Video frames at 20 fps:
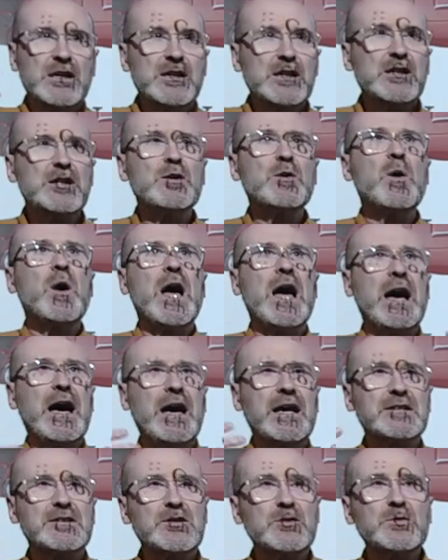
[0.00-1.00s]
you
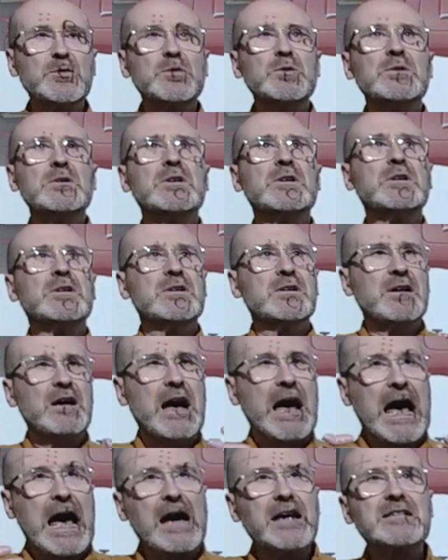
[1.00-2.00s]
had to
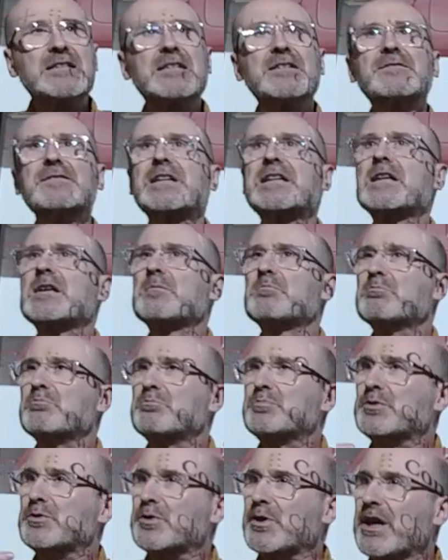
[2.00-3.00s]
actively
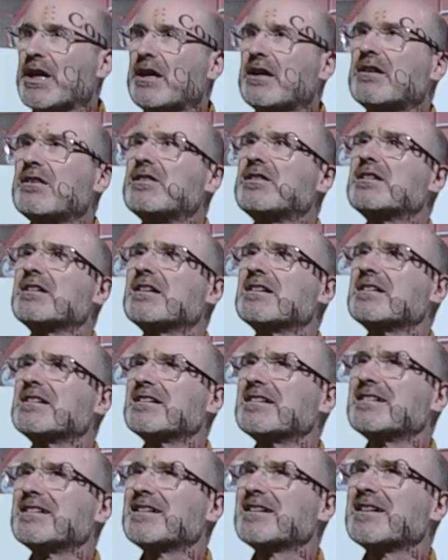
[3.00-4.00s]
breathe
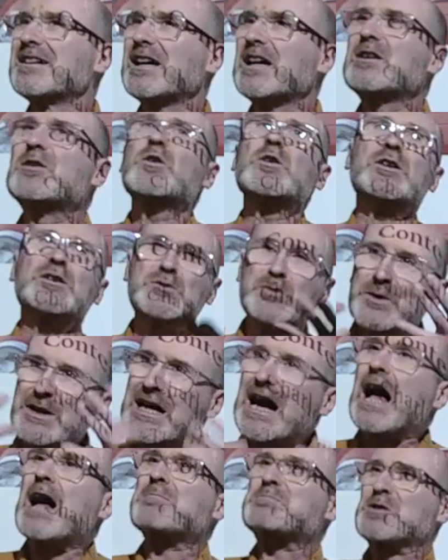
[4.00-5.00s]
in order to
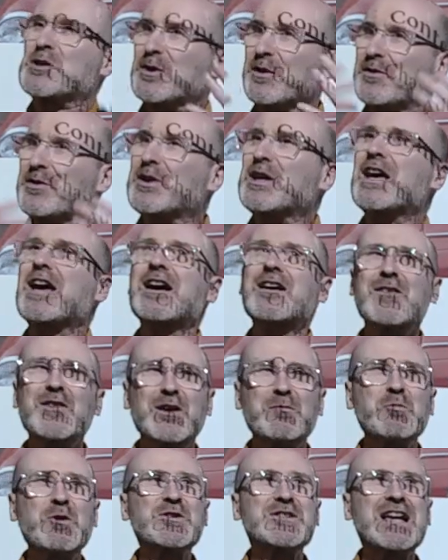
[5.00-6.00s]
capture the air
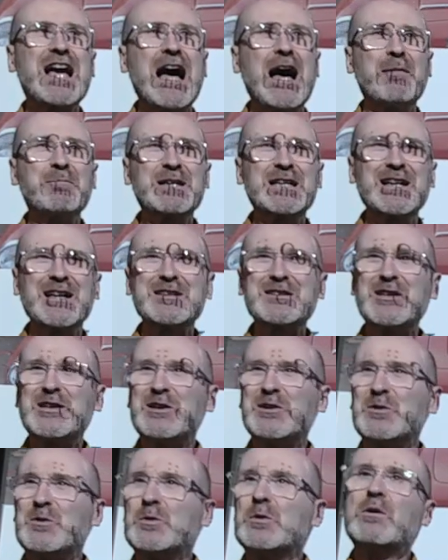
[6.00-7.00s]
that was coming at
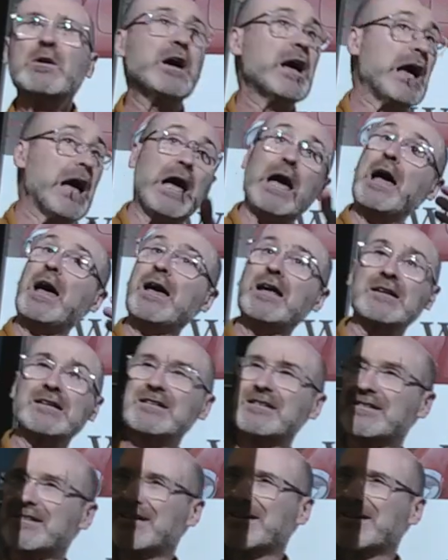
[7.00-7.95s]
you and